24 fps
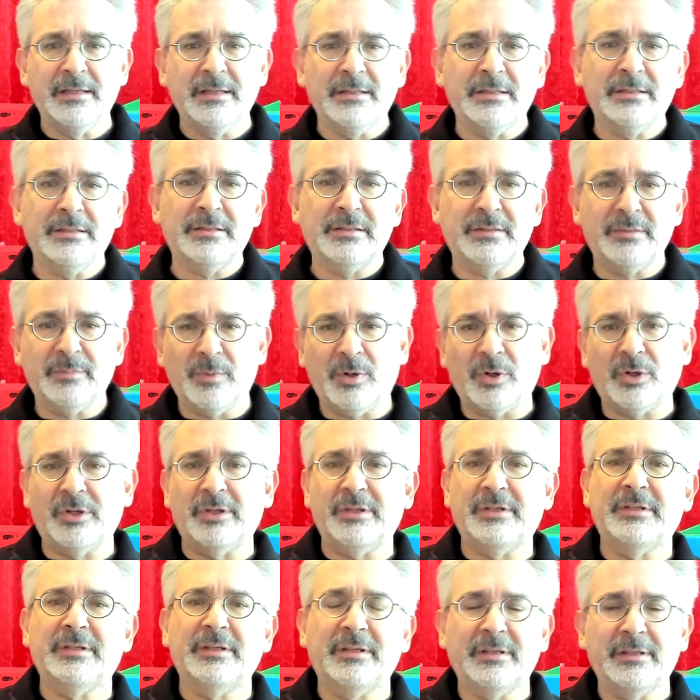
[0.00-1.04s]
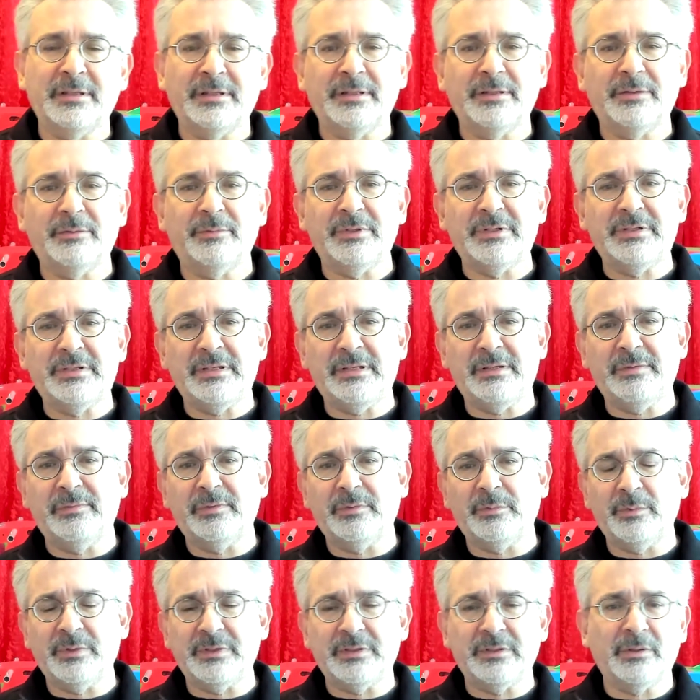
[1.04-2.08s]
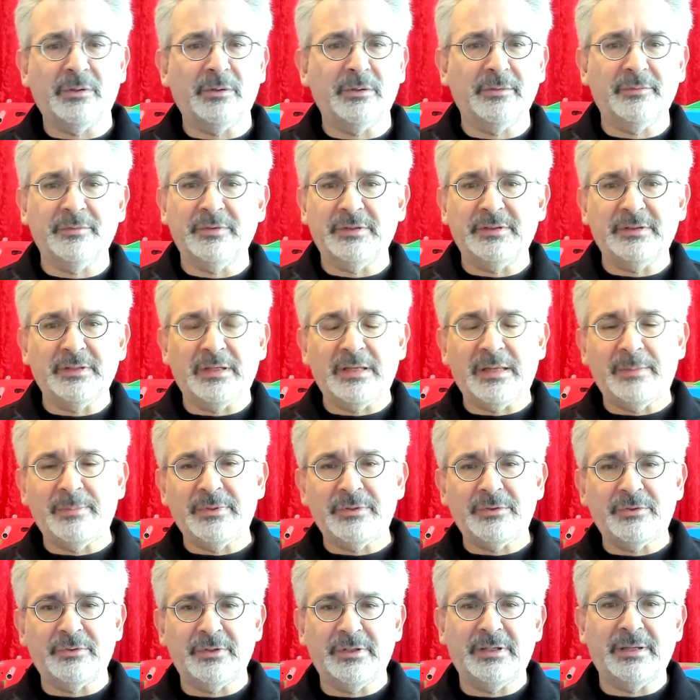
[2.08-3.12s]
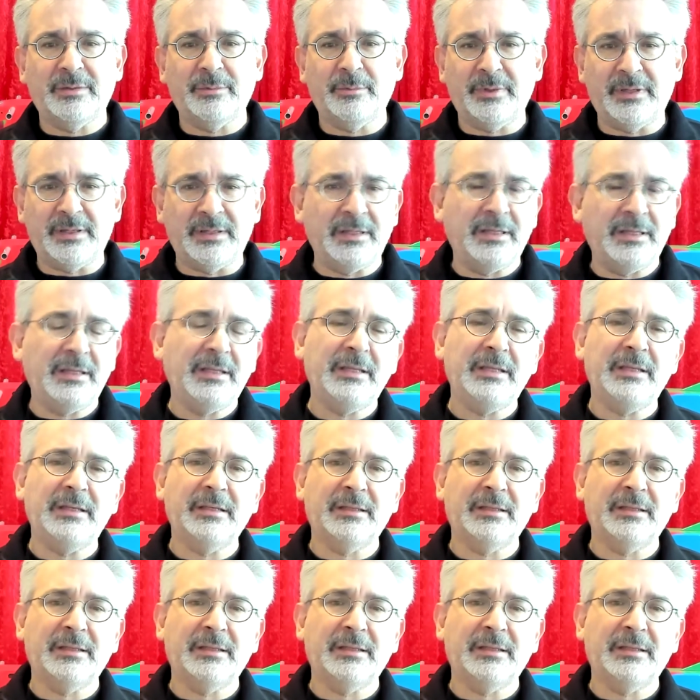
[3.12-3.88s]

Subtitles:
smart receiver with all of the telemetry that we need,